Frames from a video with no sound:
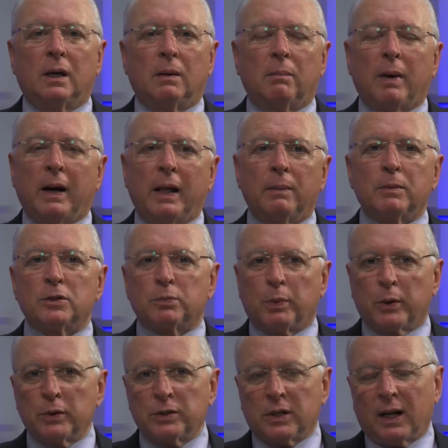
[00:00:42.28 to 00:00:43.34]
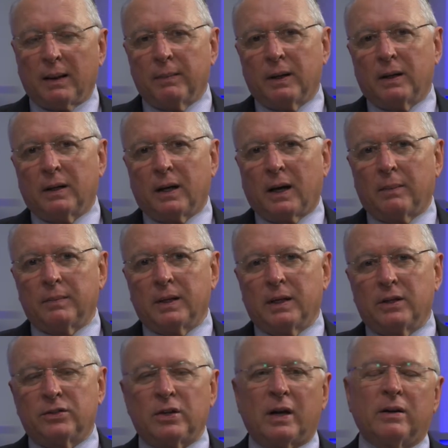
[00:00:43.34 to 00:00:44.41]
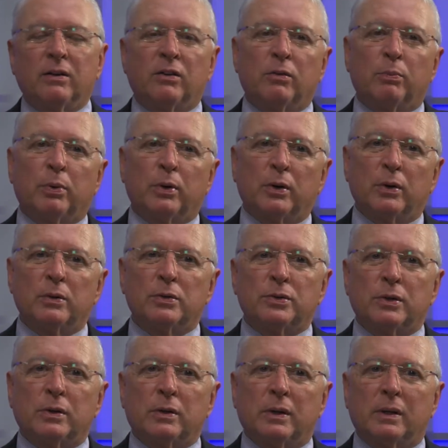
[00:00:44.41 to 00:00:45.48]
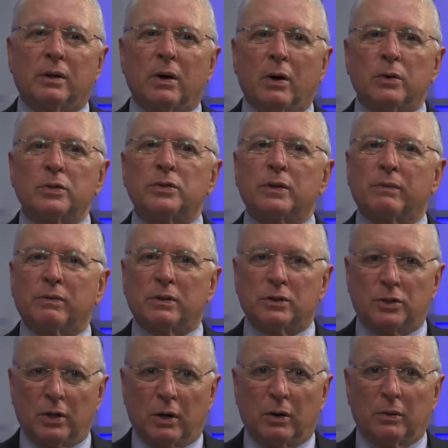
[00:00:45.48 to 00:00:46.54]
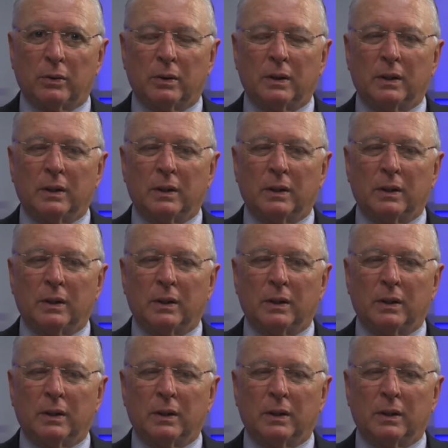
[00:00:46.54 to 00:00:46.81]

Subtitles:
My name is Bruce Clement. I'm the executive producer and host of the show.